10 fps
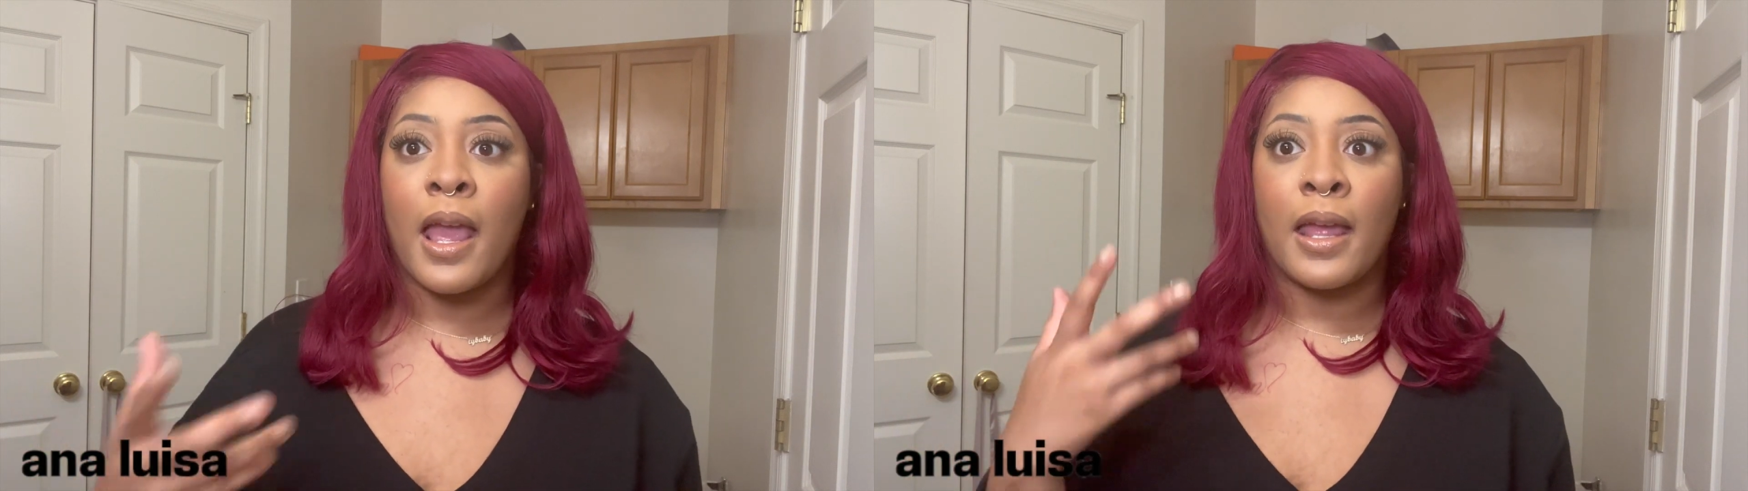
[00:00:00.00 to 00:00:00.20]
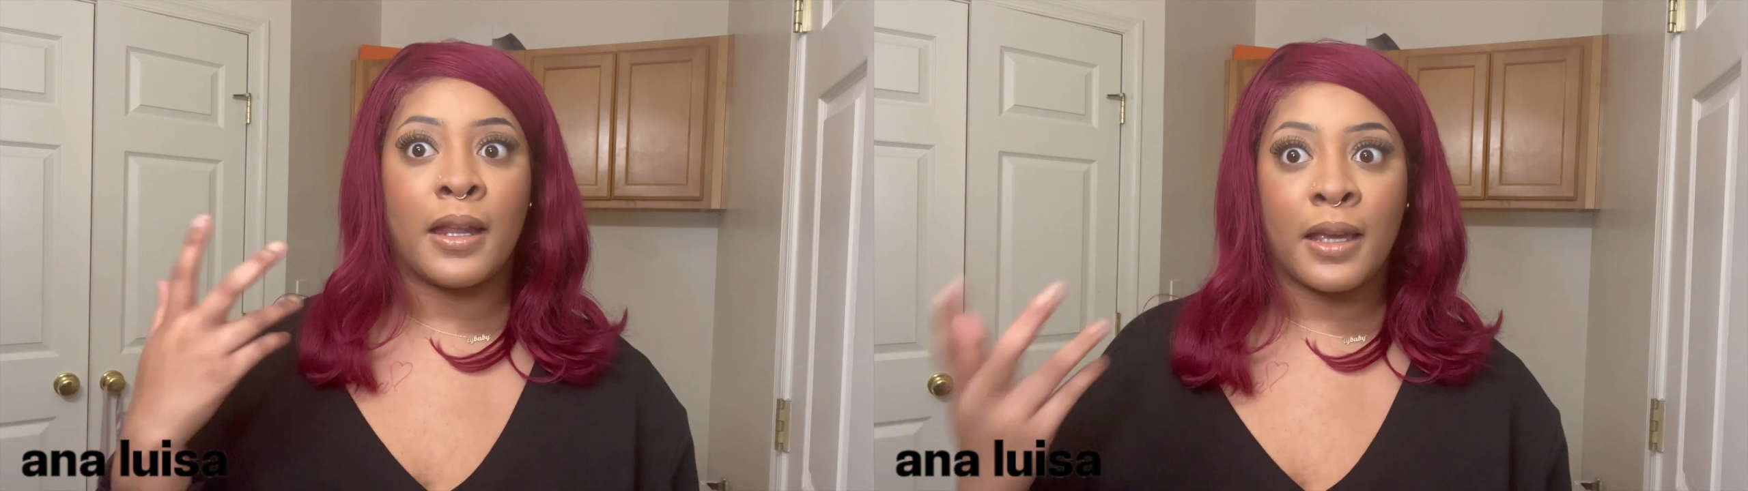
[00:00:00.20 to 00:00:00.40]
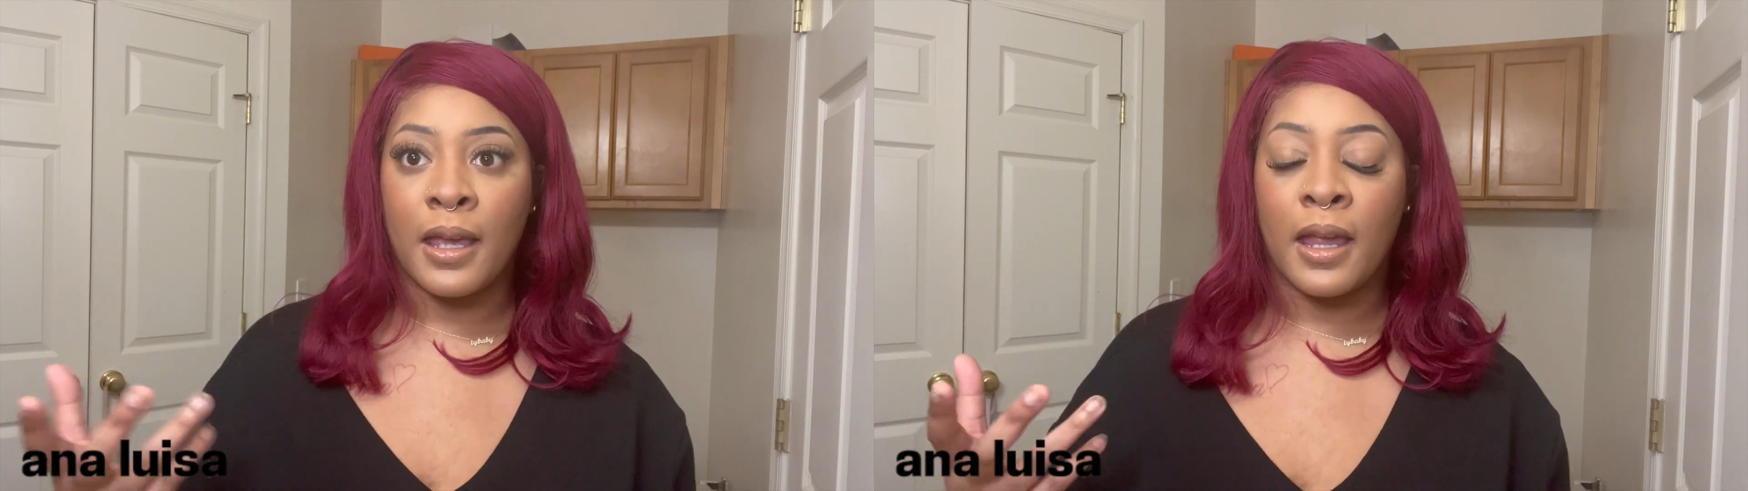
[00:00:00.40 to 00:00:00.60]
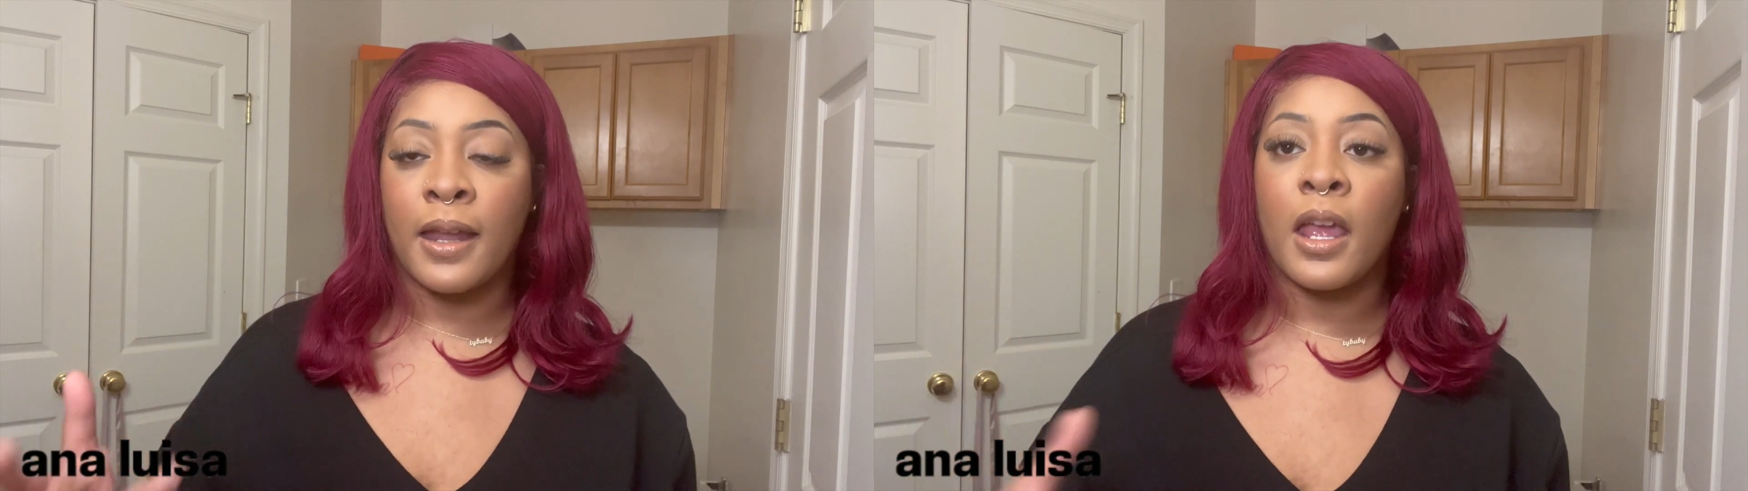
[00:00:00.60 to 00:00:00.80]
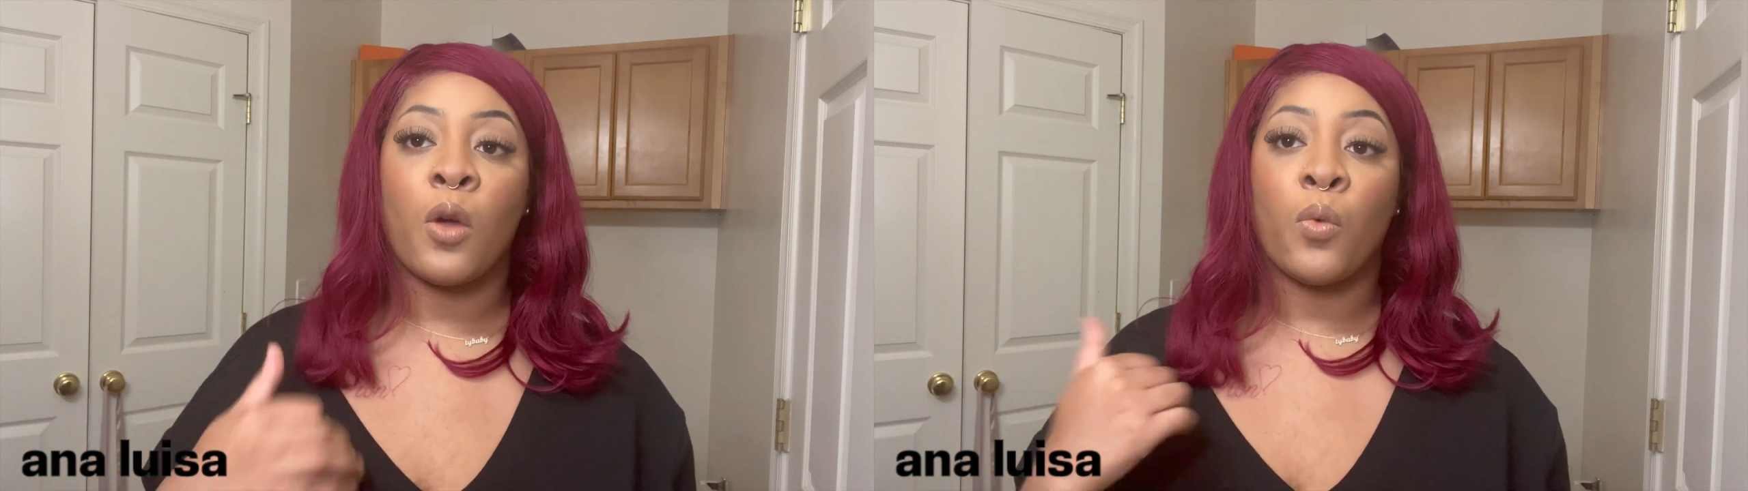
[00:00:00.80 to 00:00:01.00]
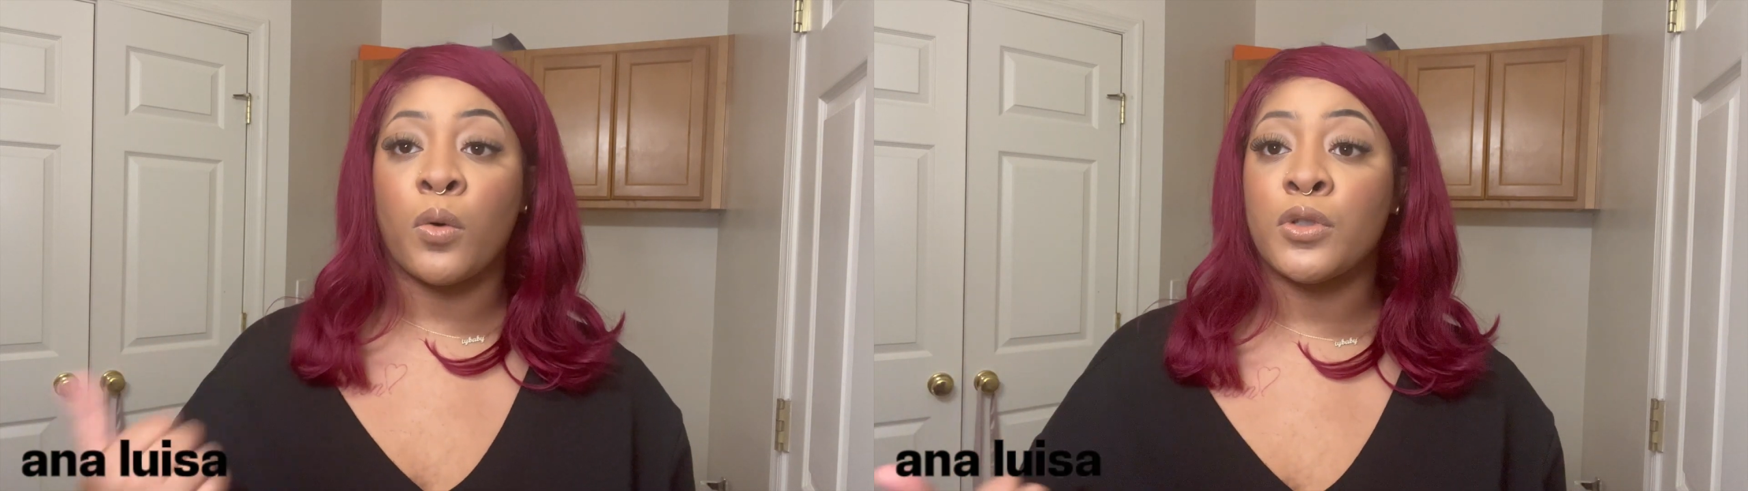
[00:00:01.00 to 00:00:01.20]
and again, it won't